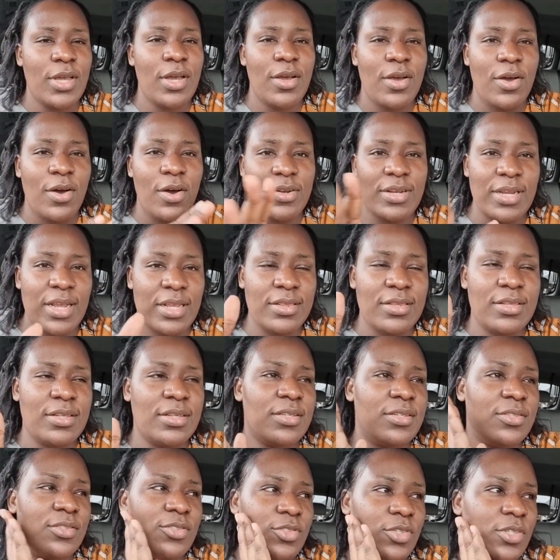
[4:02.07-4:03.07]
other
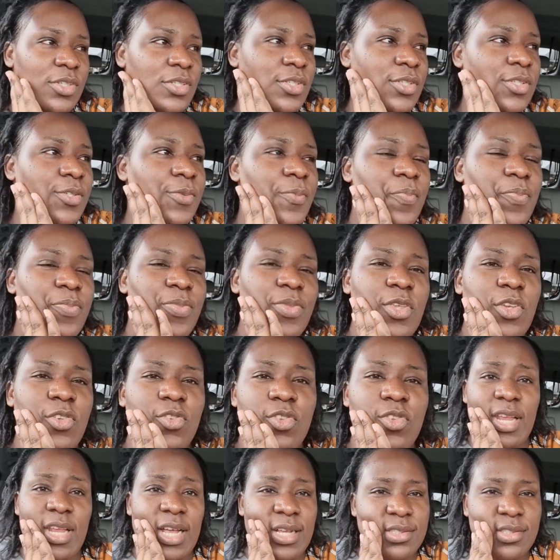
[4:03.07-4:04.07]
things, just so
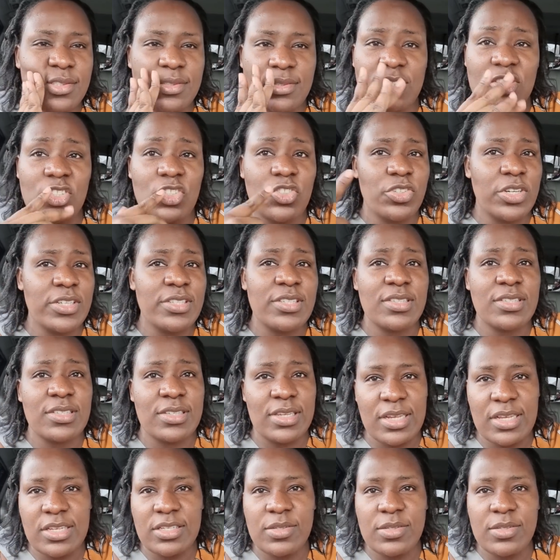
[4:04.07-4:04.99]
the stress is less.